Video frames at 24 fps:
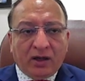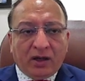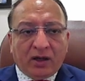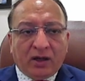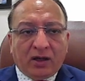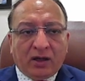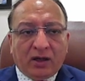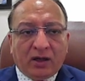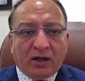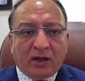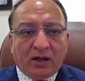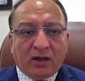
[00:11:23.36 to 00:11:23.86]

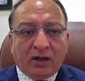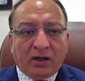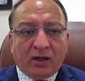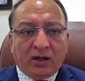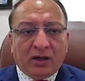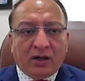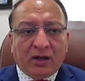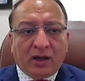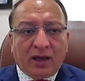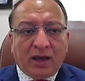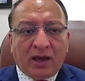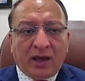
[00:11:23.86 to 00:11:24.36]

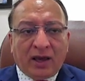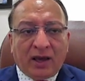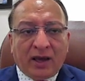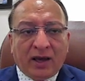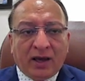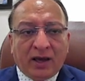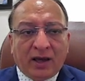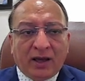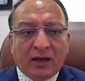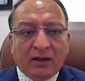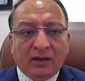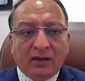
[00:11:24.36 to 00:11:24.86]

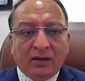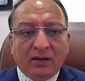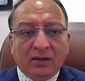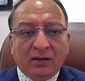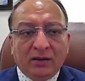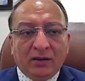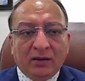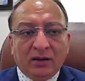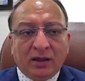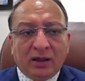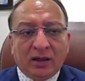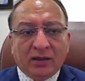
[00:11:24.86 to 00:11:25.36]
And
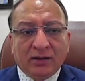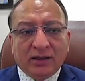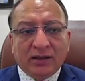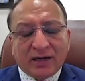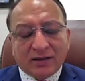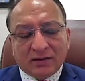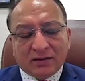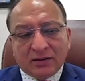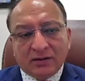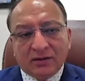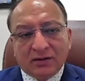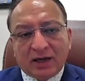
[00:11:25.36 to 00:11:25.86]

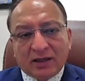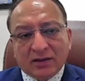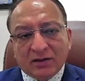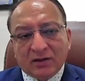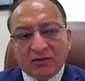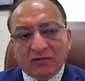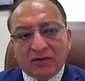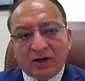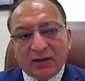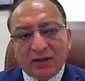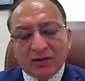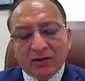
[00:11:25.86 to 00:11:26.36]
that's a
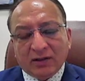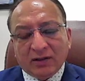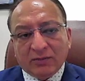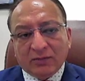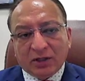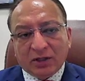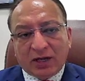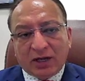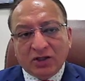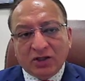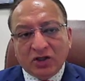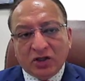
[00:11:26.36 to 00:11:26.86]
very
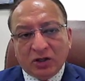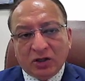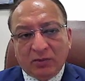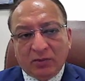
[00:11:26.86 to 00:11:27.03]
substantial